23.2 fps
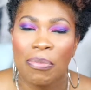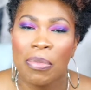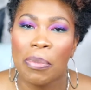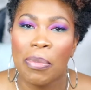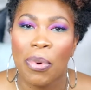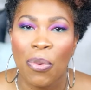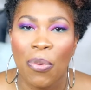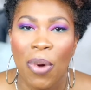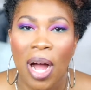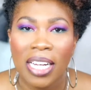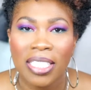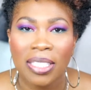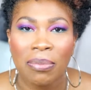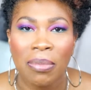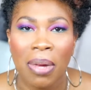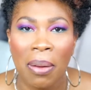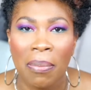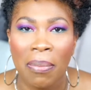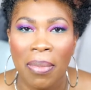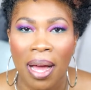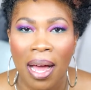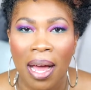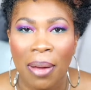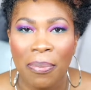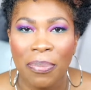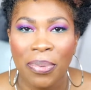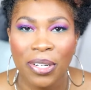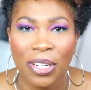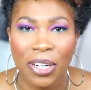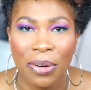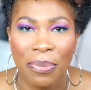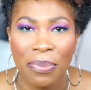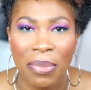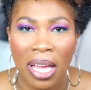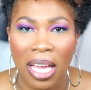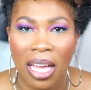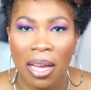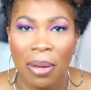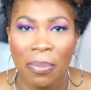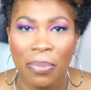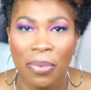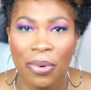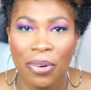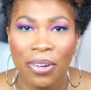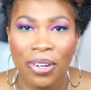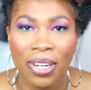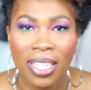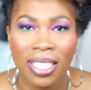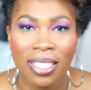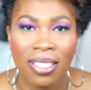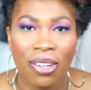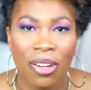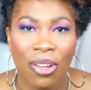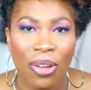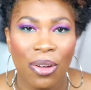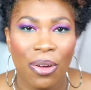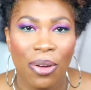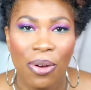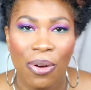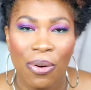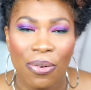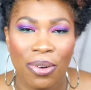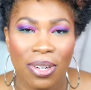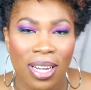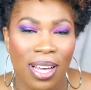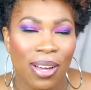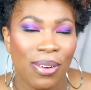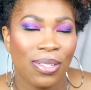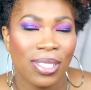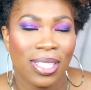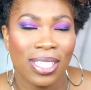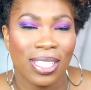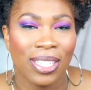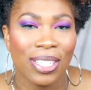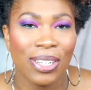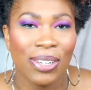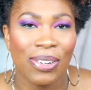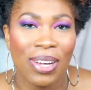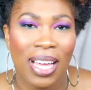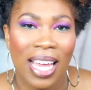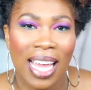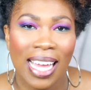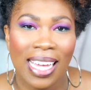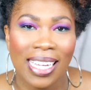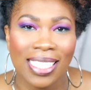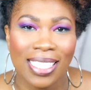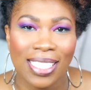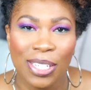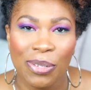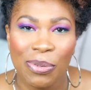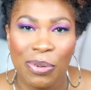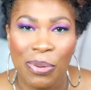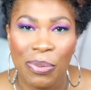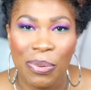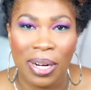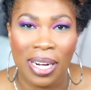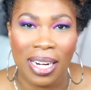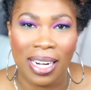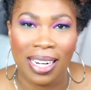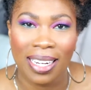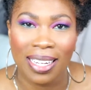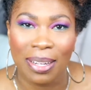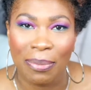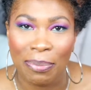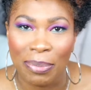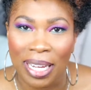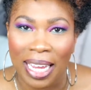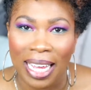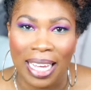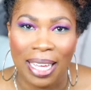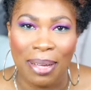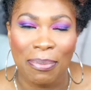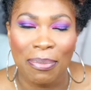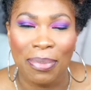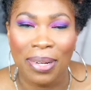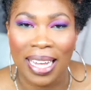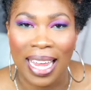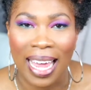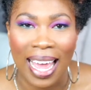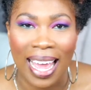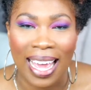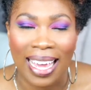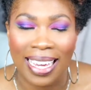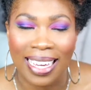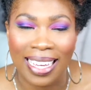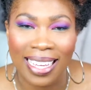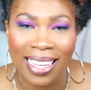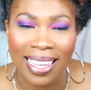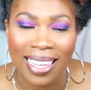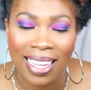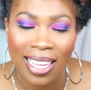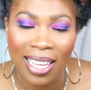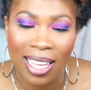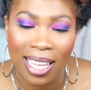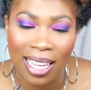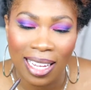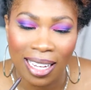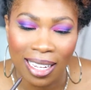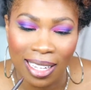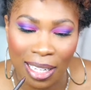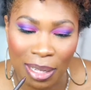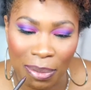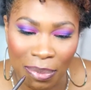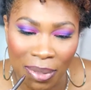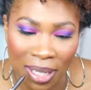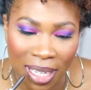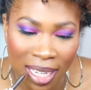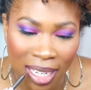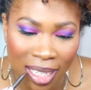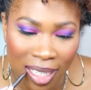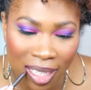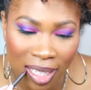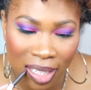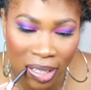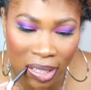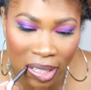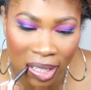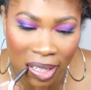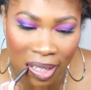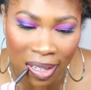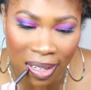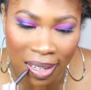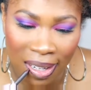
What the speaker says: remember watching my mom put her makeup on when I was little, and she would wear like black lip liner.